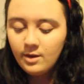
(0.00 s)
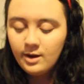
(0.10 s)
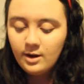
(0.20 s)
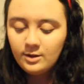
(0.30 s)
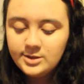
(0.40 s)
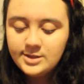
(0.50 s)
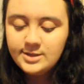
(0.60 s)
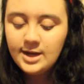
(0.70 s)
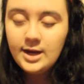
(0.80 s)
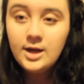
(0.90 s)
and
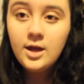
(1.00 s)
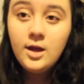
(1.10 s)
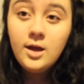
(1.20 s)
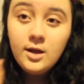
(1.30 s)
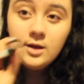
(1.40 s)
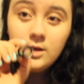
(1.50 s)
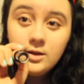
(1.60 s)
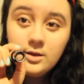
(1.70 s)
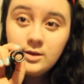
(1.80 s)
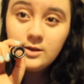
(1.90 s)
just take
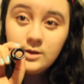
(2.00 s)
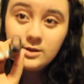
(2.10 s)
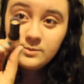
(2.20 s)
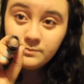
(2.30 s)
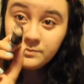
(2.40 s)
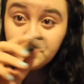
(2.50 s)
the